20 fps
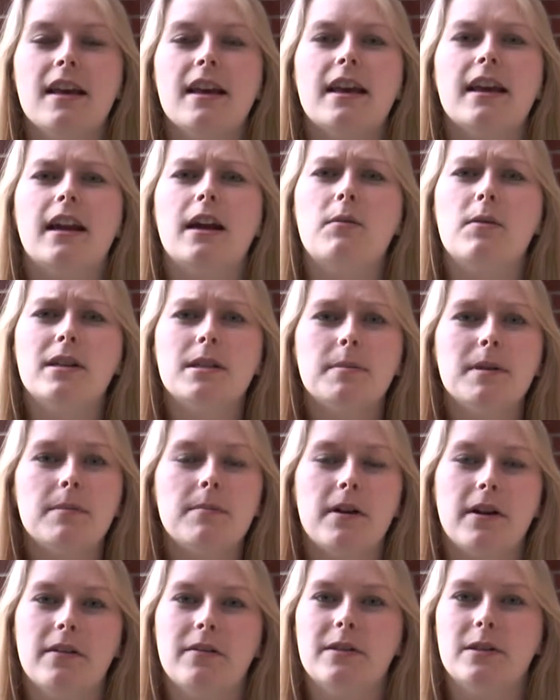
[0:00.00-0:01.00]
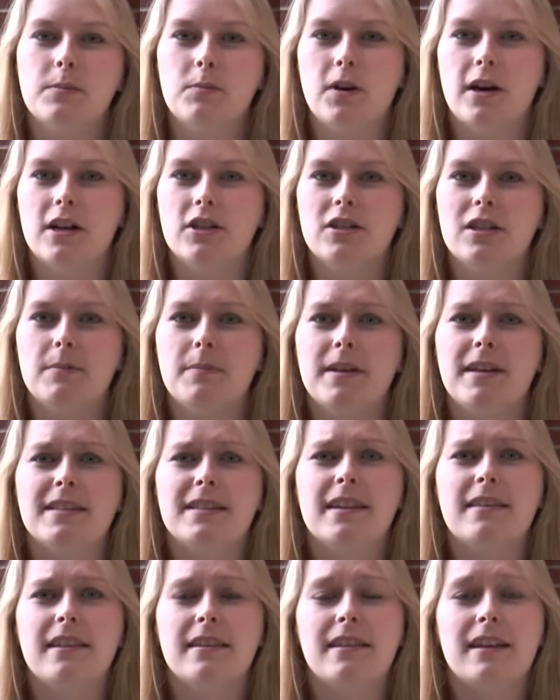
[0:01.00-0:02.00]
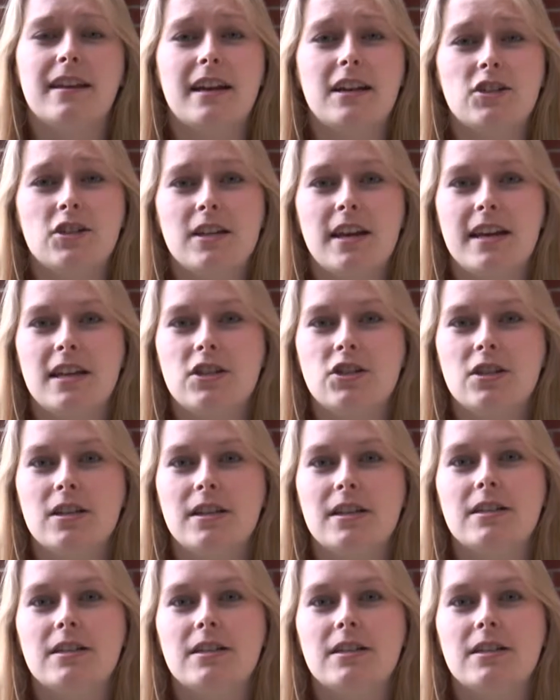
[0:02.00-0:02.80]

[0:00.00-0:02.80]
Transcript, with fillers: And I want to be a part of this project because I think that education